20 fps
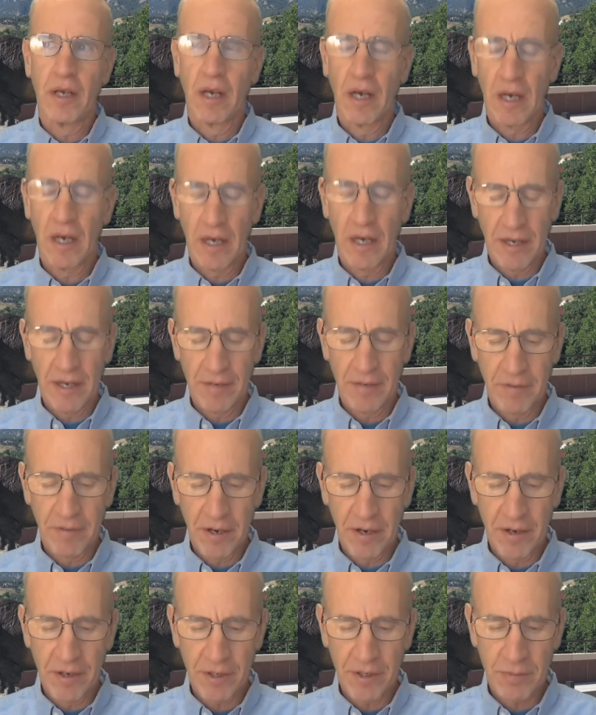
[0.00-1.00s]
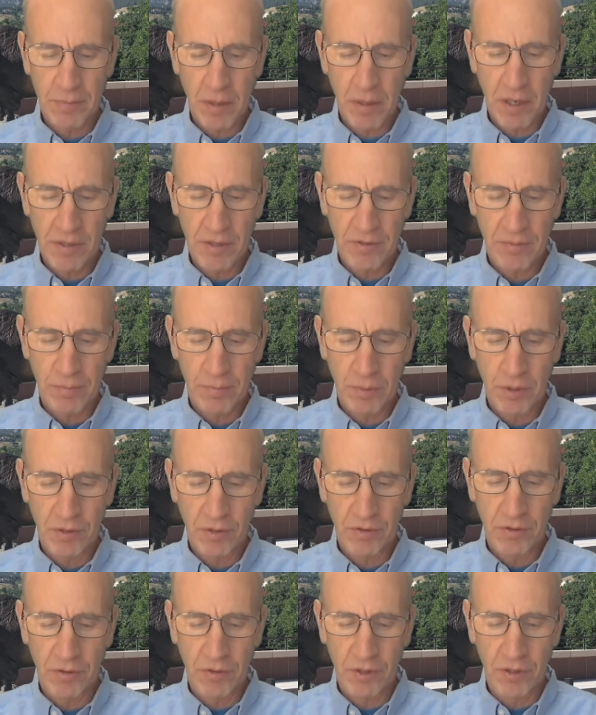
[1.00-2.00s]
at various
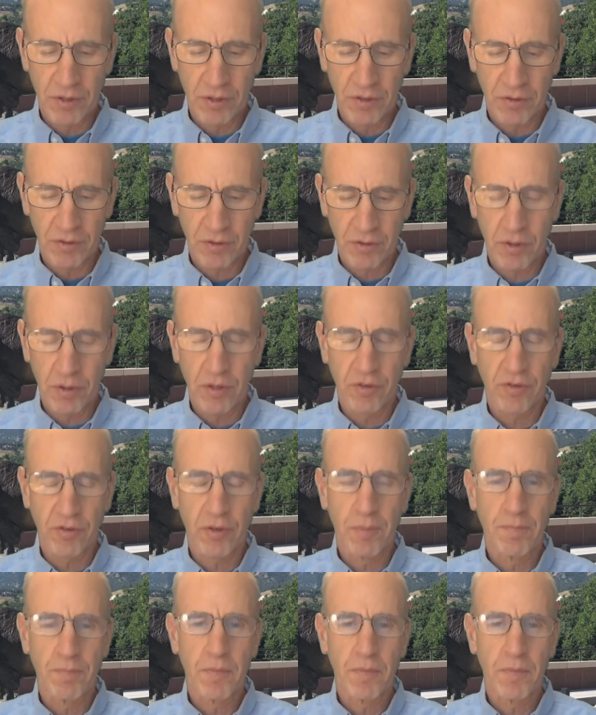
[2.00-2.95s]
points during this course.